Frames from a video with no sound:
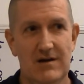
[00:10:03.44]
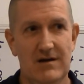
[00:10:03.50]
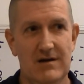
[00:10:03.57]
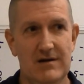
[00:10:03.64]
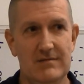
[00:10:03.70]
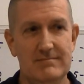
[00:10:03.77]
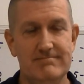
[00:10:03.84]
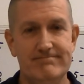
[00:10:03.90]

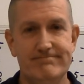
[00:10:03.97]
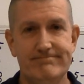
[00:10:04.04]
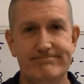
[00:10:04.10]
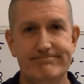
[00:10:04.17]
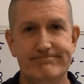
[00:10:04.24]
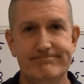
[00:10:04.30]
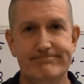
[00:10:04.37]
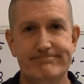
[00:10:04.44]
Um,
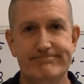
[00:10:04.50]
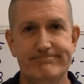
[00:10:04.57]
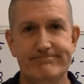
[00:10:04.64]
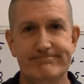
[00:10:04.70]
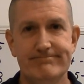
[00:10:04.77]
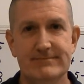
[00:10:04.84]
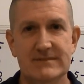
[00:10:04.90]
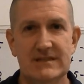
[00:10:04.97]

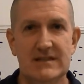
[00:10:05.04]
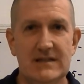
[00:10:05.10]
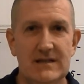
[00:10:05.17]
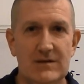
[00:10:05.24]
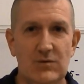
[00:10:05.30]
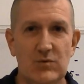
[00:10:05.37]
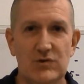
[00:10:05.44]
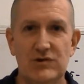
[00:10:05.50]

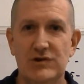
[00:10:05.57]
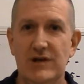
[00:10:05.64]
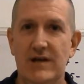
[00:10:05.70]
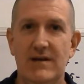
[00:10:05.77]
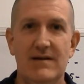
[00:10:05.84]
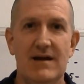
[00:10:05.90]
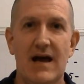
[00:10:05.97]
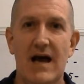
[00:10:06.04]
we'll
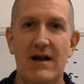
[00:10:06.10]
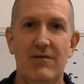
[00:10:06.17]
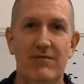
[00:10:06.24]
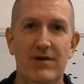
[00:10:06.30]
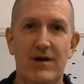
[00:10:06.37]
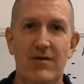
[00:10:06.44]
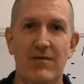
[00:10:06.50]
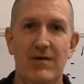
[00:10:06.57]
see. I don't
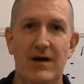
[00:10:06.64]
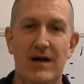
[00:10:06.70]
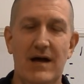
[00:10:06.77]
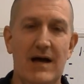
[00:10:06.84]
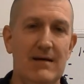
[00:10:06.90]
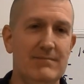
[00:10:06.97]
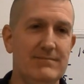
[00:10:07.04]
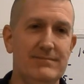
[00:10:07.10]
know. I,
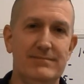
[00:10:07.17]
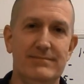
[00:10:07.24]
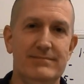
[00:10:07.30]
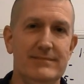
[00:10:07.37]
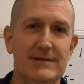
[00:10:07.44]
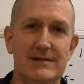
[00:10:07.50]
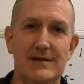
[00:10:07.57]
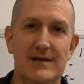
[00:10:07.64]
I,
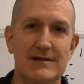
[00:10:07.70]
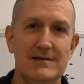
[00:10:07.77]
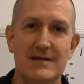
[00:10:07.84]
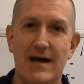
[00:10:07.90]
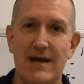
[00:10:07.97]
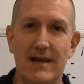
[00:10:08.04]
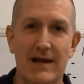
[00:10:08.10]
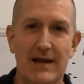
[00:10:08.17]
it's
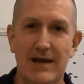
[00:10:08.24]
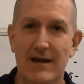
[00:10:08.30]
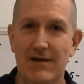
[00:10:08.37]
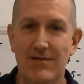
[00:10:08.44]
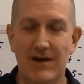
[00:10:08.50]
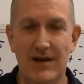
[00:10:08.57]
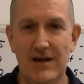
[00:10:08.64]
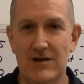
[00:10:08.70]
not like
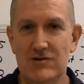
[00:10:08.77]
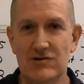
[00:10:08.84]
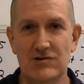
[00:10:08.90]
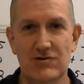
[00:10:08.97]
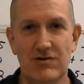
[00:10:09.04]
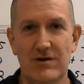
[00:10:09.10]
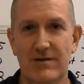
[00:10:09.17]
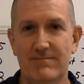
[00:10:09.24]
anything hinges
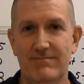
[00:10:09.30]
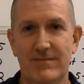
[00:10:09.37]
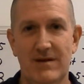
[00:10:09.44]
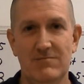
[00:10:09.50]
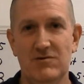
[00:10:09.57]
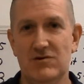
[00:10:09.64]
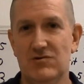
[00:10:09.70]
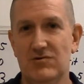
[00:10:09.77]
on it.
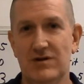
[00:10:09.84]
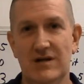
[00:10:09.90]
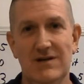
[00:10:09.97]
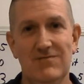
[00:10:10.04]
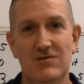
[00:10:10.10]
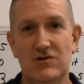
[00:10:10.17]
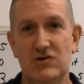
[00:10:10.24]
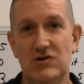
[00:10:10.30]
I'm just going to
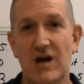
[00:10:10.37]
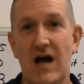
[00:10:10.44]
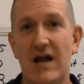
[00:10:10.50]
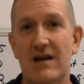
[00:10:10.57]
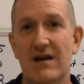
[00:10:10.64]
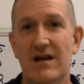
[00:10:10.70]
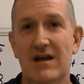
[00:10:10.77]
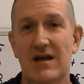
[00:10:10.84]
give it a
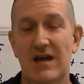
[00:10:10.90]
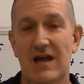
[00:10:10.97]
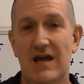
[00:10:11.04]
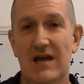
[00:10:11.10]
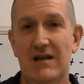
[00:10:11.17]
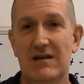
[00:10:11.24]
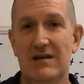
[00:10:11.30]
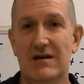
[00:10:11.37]
shot
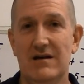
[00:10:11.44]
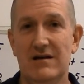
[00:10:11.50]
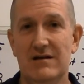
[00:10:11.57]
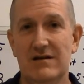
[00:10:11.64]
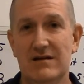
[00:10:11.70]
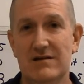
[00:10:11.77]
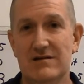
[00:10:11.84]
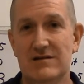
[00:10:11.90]
and
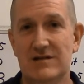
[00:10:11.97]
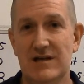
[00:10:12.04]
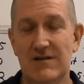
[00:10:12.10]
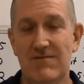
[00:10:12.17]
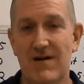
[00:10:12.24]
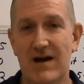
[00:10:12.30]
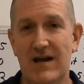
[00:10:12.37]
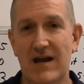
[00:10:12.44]
uh, and see
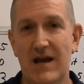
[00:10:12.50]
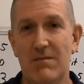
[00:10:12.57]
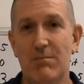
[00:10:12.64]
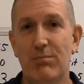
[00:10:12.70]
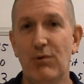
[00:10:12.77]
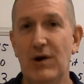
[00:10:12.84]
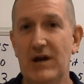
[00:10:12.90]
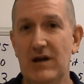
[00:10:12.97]
if I
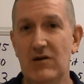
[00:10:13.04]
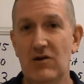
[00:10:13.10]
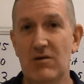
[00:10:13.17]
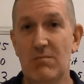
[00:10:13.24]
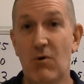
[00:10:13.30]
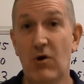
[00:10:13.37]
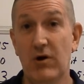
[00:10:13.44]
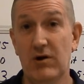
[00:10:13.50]
can't break into the
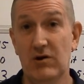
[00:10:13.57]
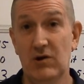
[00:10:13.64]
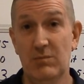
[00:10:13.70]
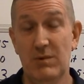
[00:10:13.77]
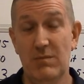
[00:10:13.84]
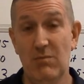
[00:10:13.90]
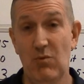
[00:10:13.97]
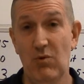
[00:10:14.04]
market a little
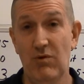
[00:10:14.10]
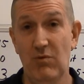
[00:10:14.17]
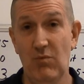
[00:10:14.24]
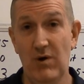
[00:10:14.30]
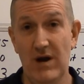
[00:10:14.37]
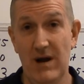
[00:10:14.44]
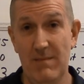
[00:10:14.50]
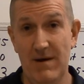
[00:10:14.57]
bit more than
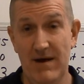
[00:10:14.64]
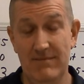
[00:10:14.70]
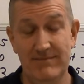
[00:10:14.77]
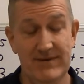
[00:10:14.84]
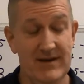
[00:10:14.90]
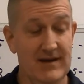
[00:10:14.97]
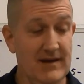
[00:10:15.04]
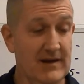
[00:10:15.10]
what I'm at.